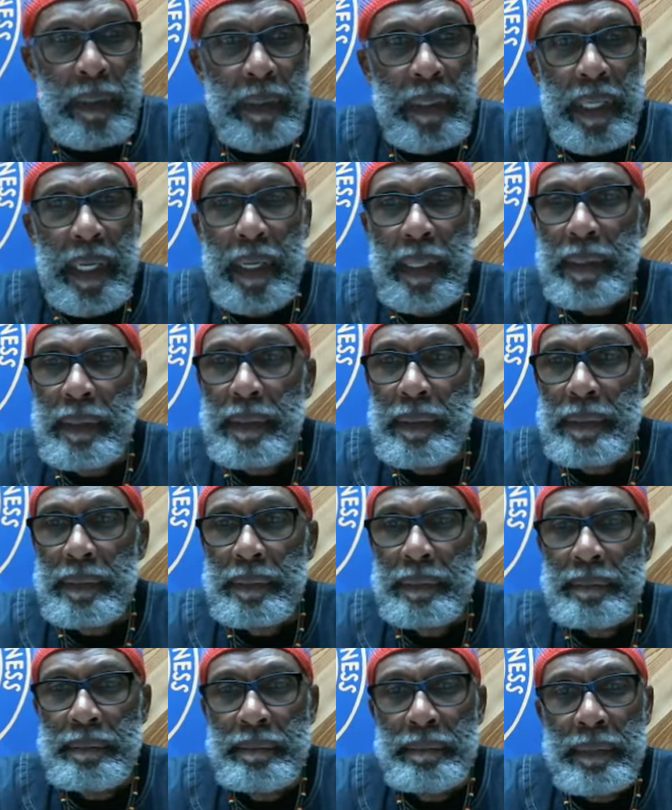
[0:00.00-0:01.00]
Okay?
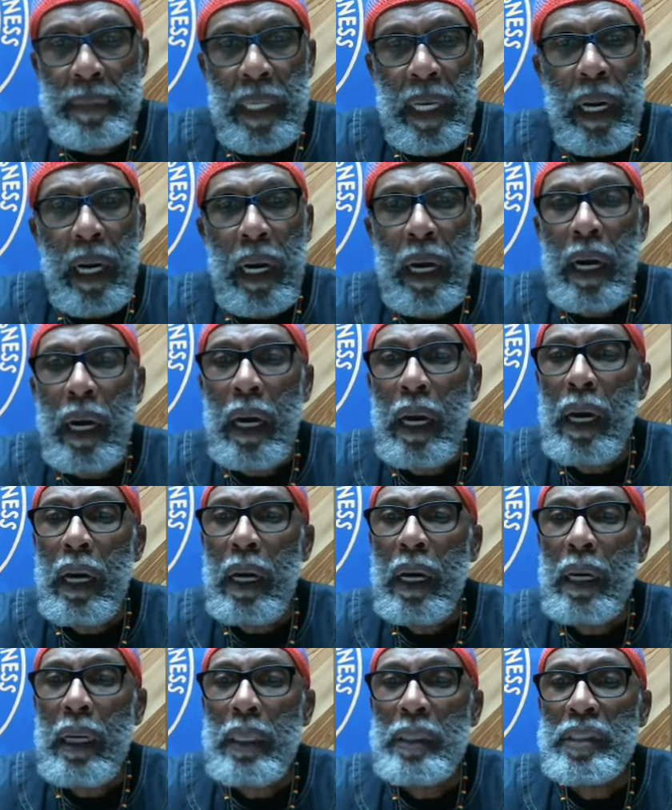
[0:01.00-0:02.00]

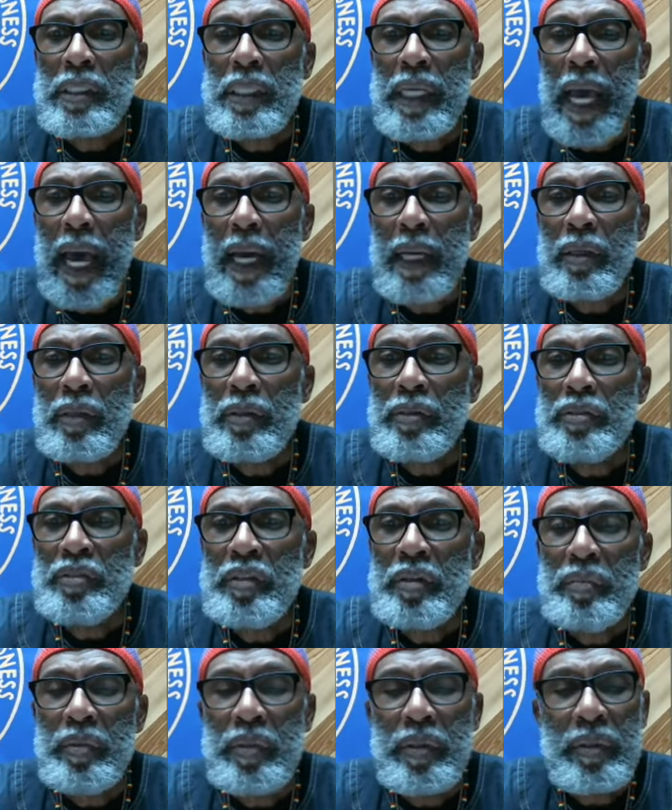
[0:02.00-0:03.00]
Uh, Chicago
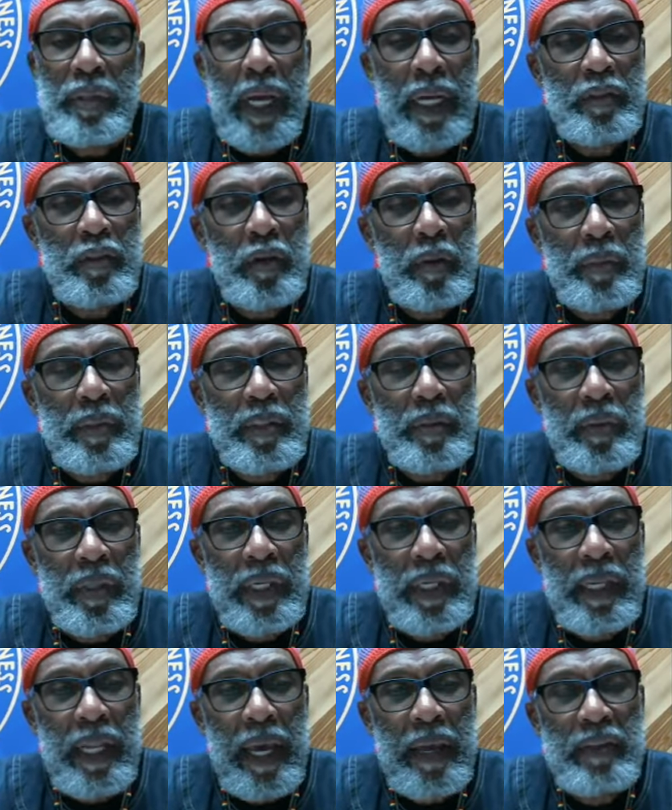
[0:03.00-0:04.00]
Tribune, October
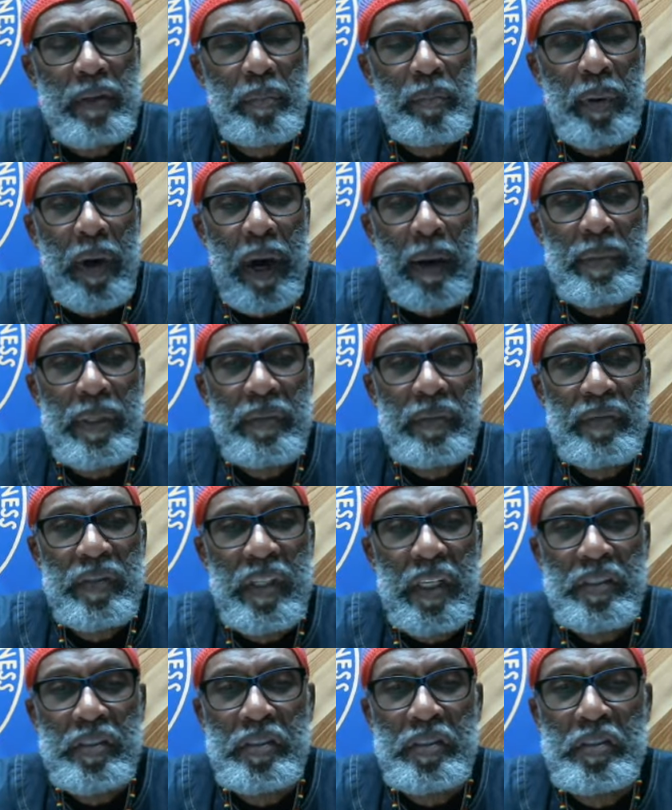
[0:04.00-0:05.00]
29th, Department of
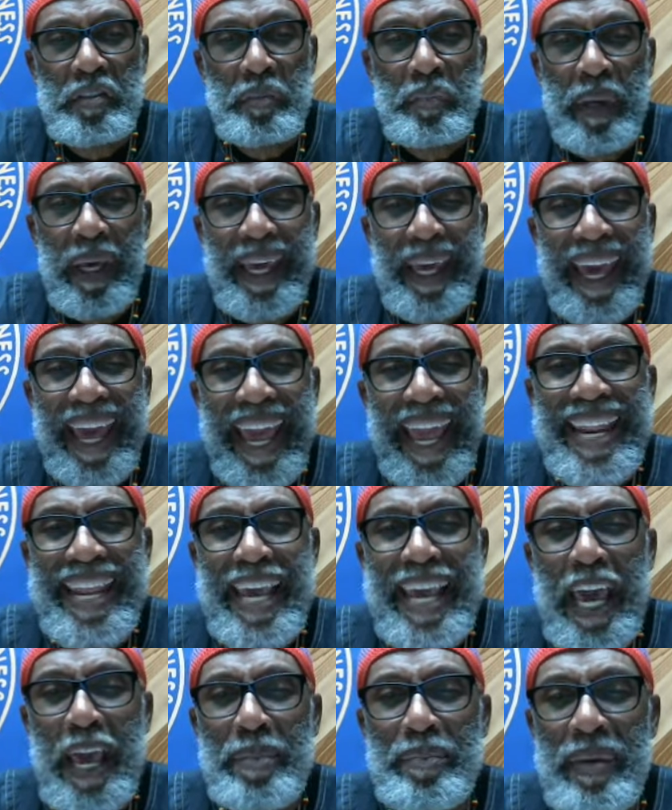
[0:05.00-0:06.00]
Justice to pay
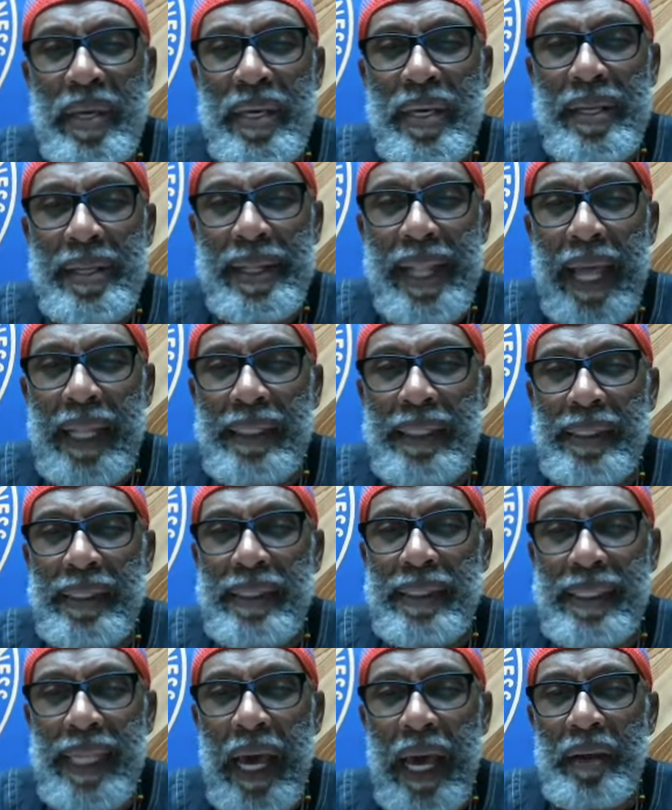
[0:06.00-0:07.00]
$88 million
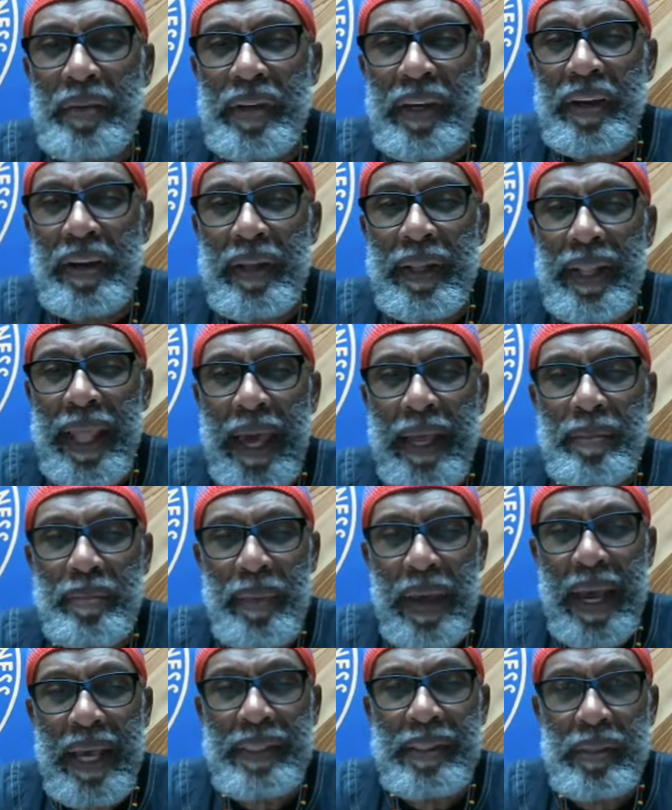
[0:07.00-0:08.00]
in South Carolina
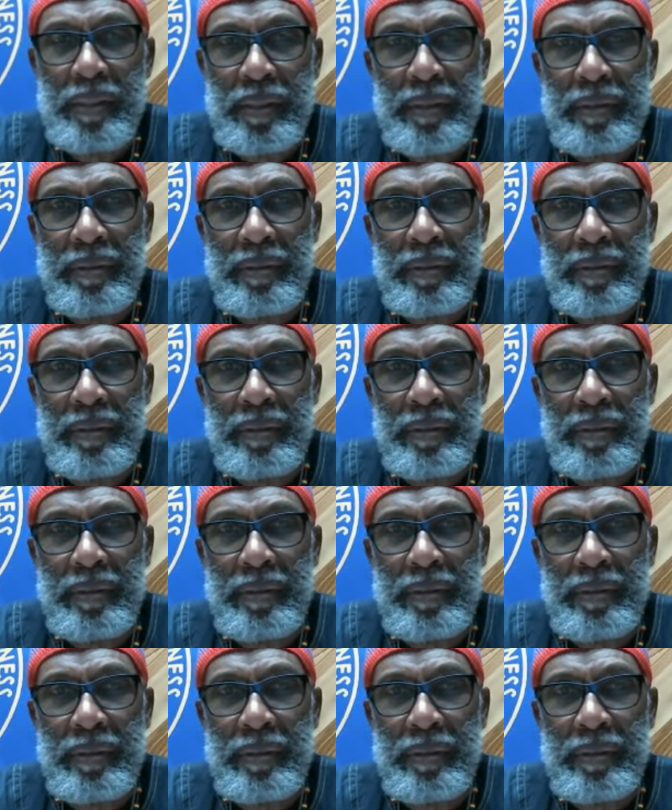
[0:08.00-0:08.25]
massacre.